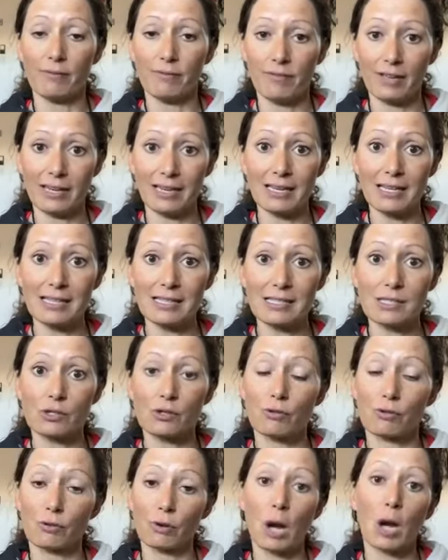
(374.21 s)
and
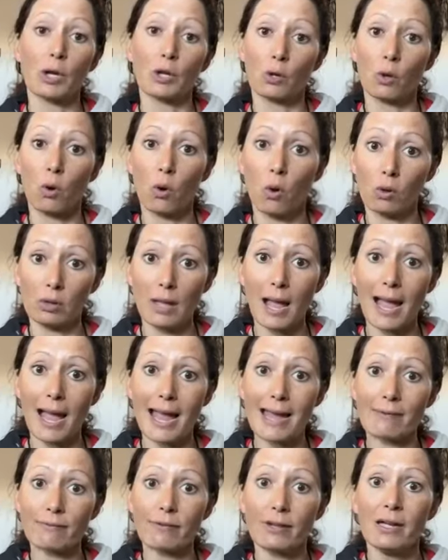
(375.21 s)
fitness throughout your whole
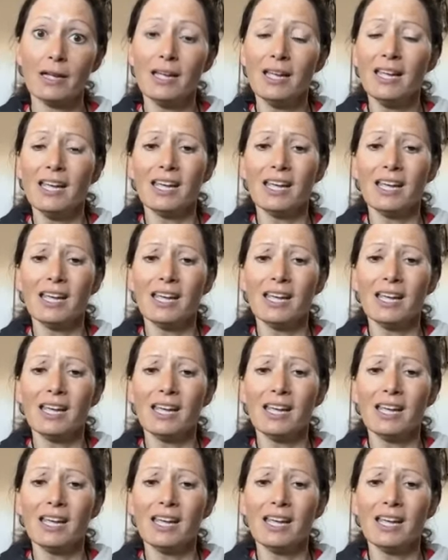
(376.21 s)
life.